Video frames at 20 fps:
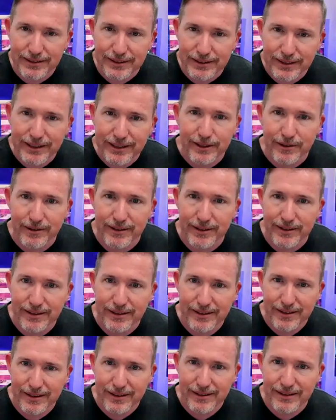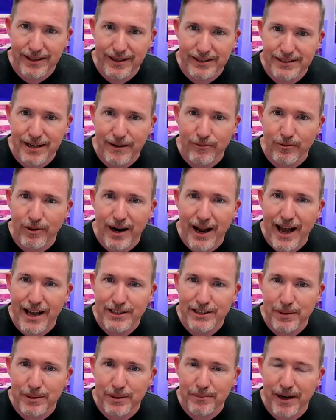leader that's ever
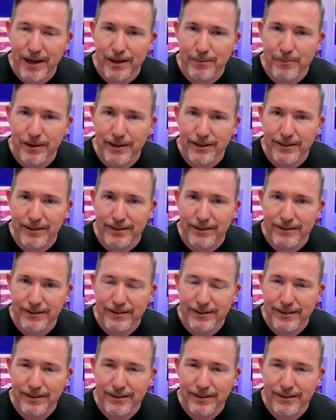asked me my opinion.